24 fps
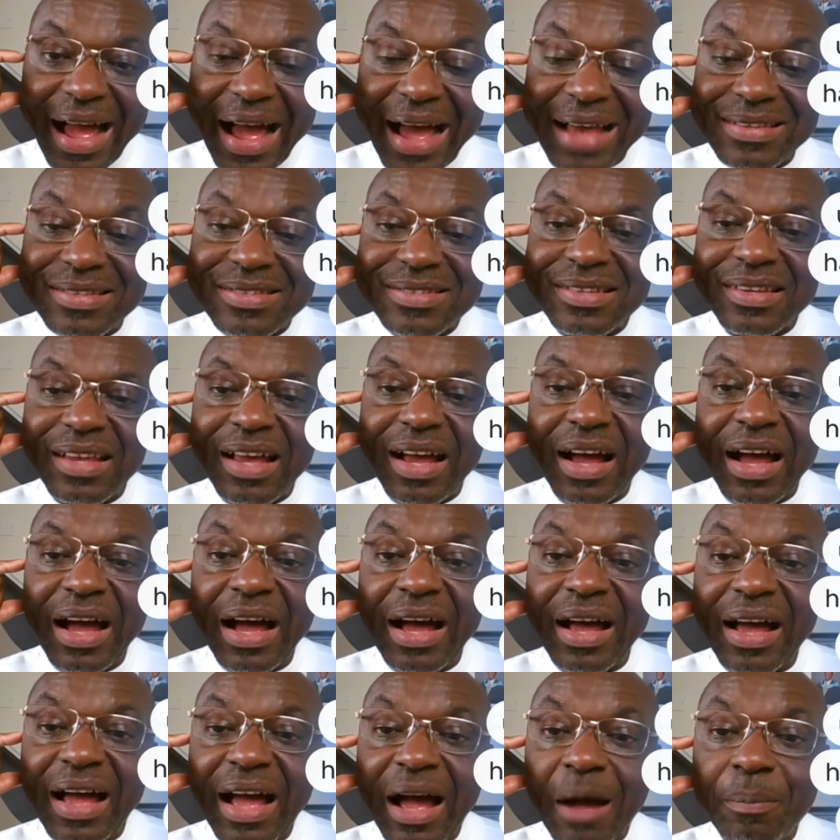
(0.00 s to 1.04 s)
as
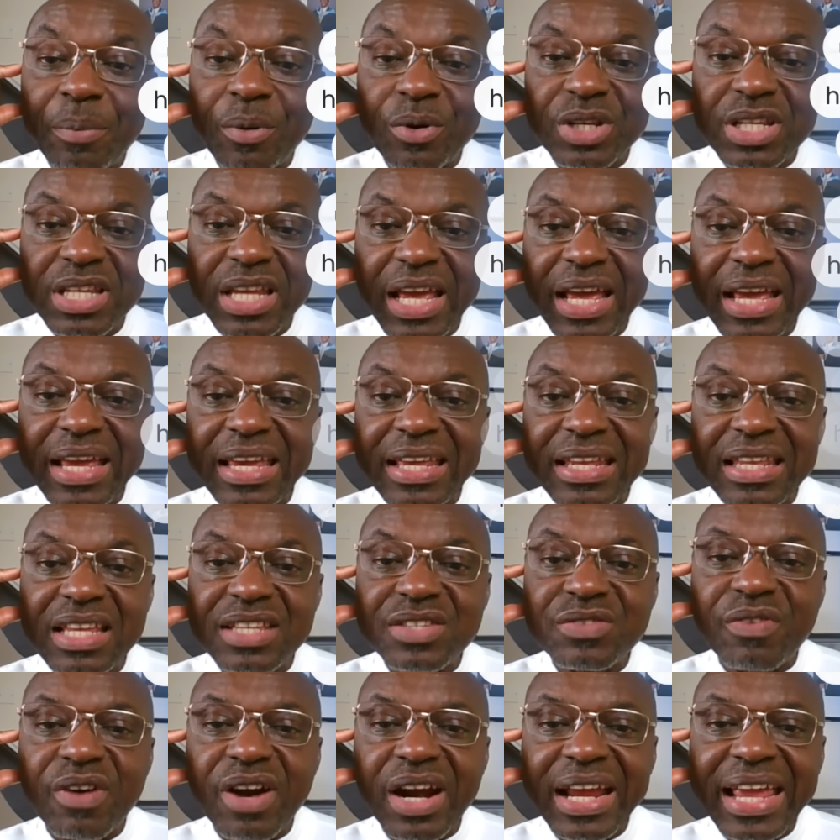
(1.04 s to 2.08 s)
happened here in
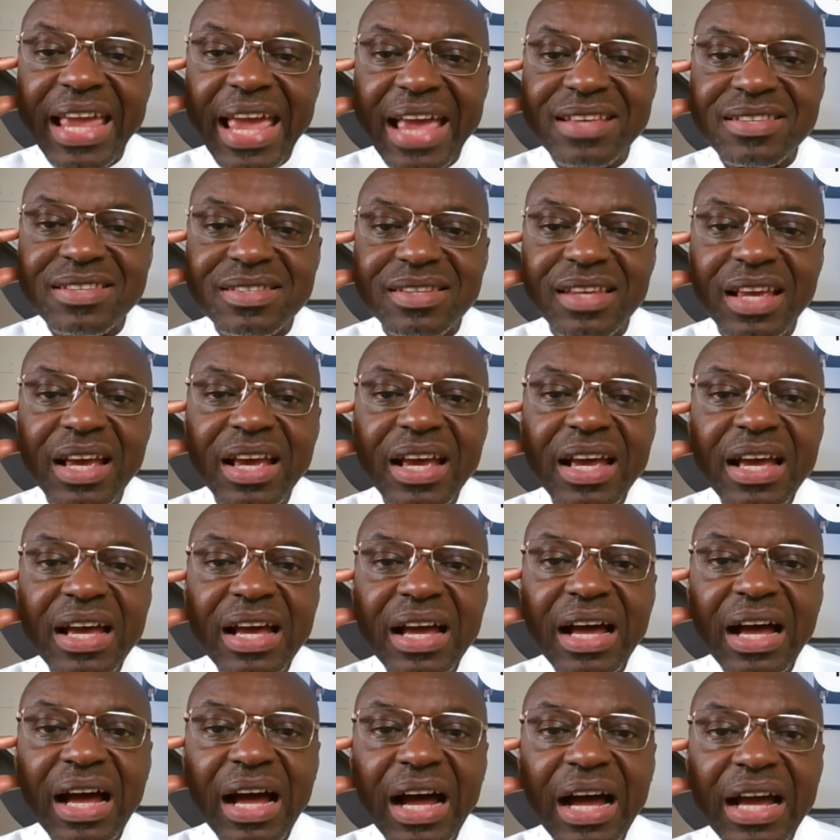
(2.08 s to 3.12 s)
this very case.
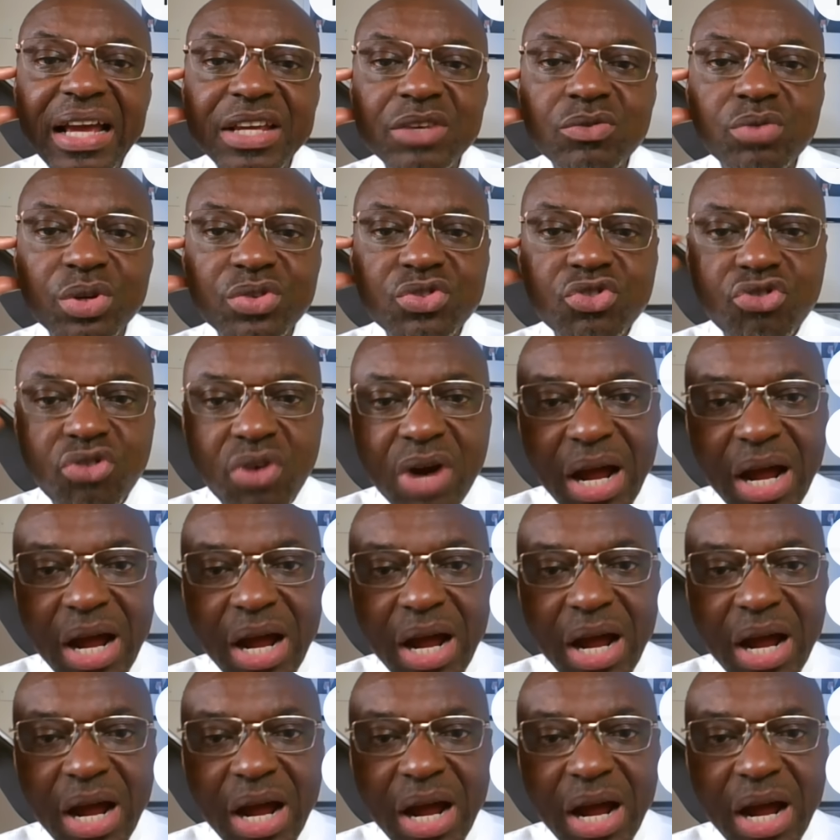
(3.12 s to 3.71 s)
It was